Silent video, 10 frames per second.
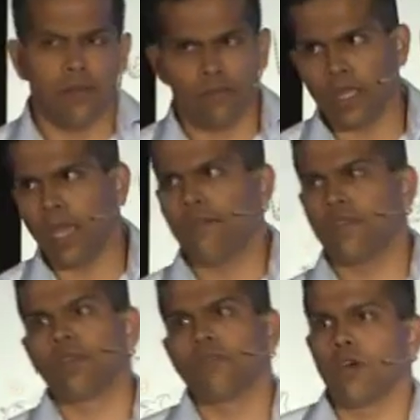we
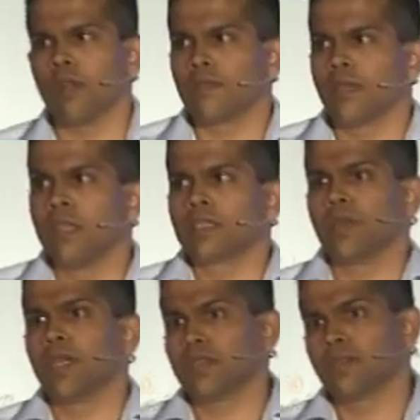have to evolve.
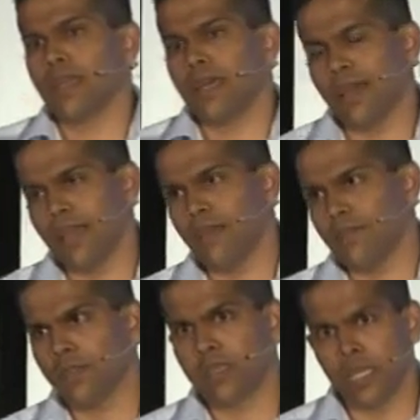So because of that, I
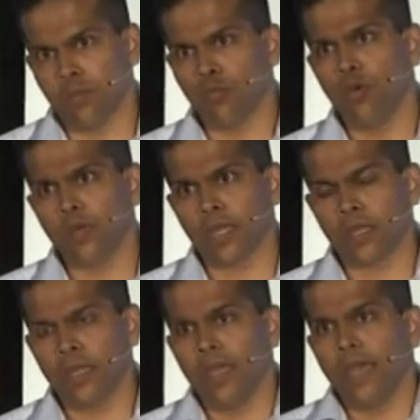have to keep moving.
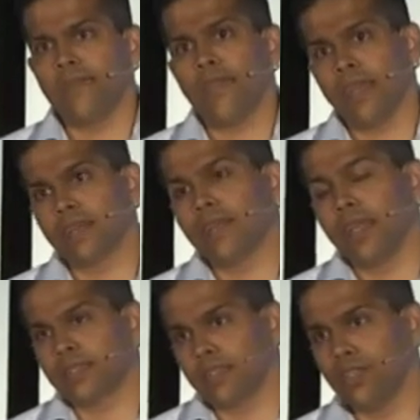And that
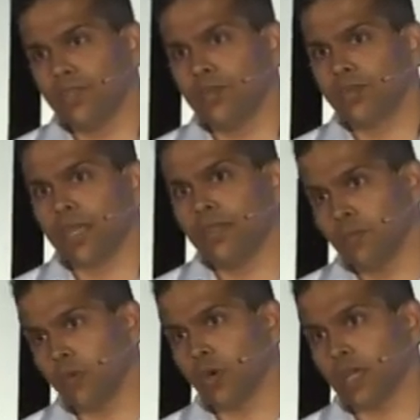creates issues in
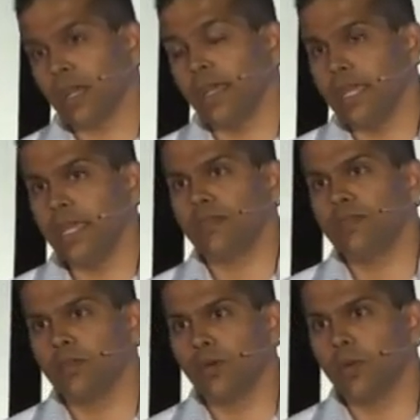reporting. I
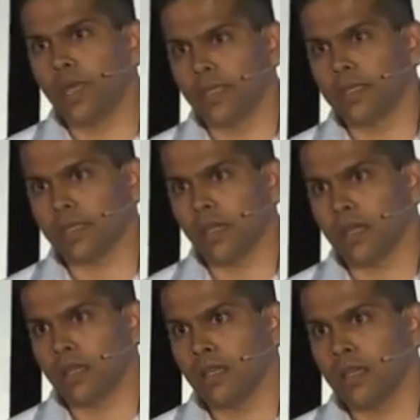need to know where things are
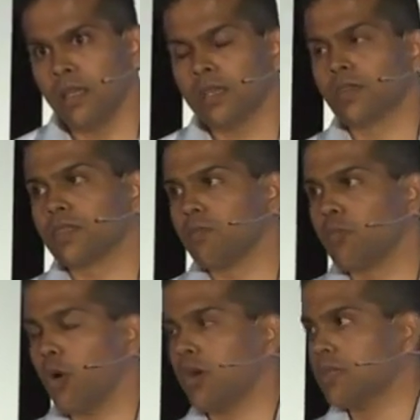at. So it's
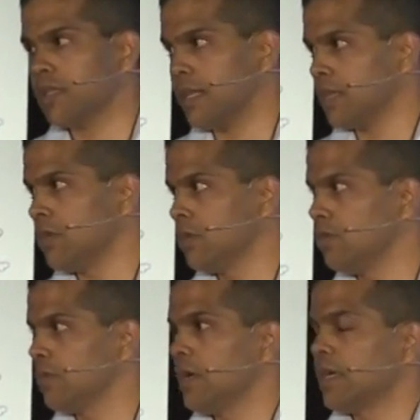important that
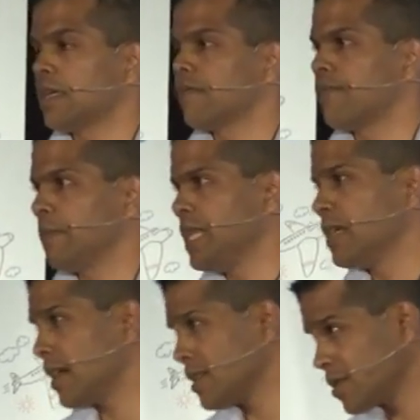you familiarize